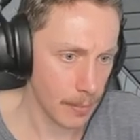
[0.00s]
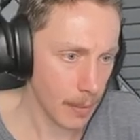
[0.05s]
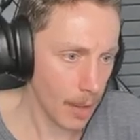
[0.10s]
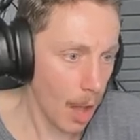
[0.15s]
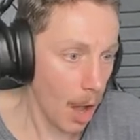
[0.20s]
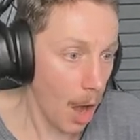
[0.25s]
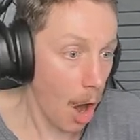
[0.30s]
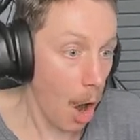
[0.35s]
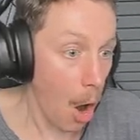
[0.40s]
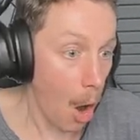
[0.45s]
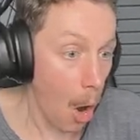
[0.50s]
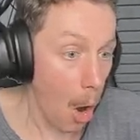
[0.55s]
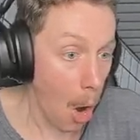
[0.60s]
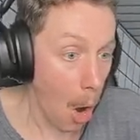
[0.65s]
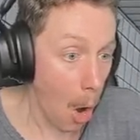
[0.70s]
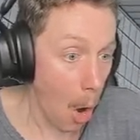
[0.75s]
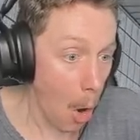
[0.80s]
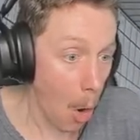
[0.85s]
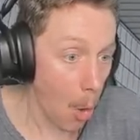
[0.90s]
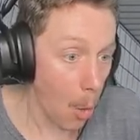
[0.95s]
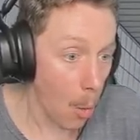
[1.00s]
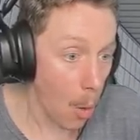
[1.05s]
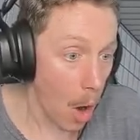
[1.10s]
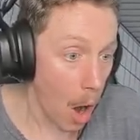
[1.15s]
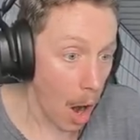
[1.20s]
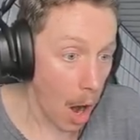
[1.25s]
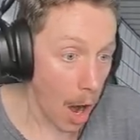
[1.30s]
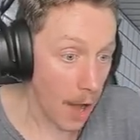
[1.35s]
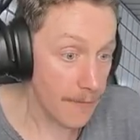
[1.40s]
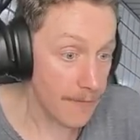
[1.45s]
Oh!
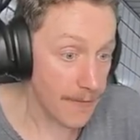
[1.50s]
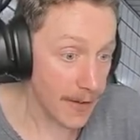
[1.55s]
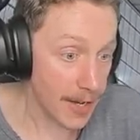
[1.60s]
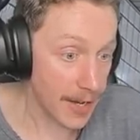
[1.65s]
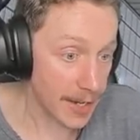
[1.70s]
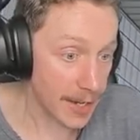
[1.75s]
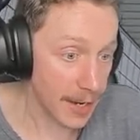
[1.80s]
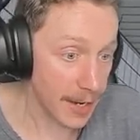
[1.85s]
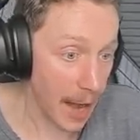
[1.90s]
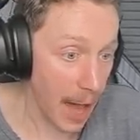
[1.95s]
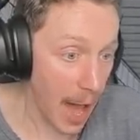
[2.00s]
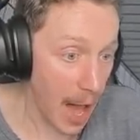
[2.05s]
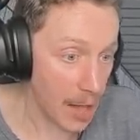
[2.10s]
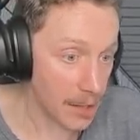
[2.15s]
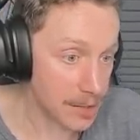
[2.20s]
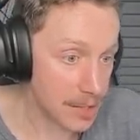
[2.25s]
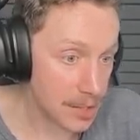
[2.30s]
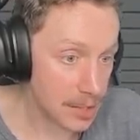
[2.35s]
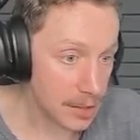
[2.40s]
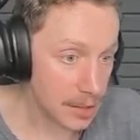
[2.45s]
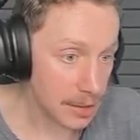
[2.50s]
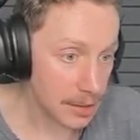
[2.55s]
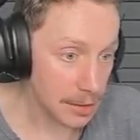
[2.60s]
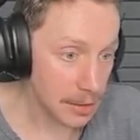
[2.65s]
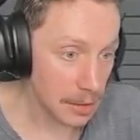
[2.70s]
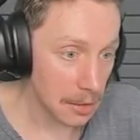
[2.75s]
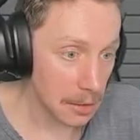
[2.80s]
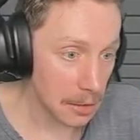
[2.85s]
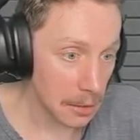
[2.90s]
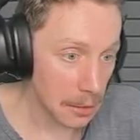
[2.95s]
I figured it out!
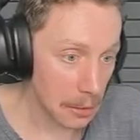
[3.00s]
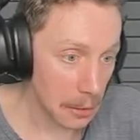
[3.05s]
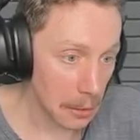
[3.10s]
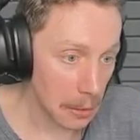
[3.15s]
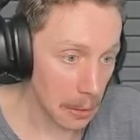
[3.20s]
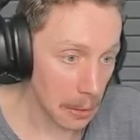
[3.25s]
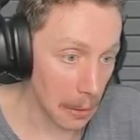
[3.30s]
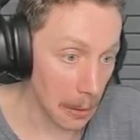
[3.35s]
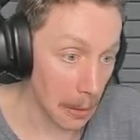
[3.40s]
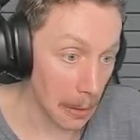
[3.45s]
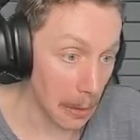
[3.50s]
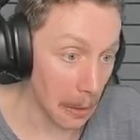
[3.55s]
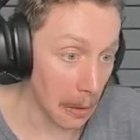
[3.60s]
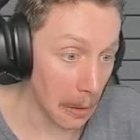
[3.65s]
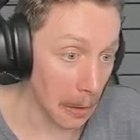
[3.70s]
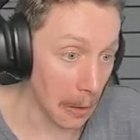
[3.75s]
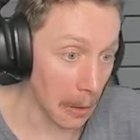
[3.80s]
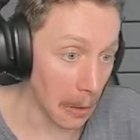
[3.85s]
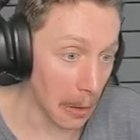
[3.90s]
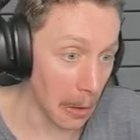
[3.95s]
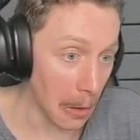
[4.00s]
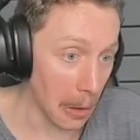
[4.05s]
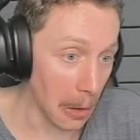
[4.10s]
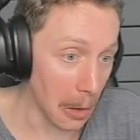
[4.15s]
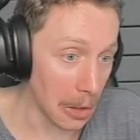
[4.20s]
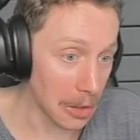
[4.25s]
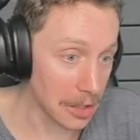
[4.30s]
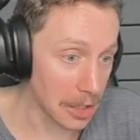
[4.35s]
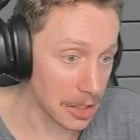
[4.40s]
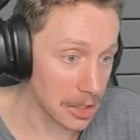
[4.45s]

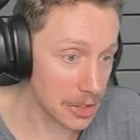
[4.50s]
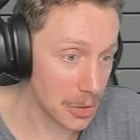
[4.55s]
Oh! That is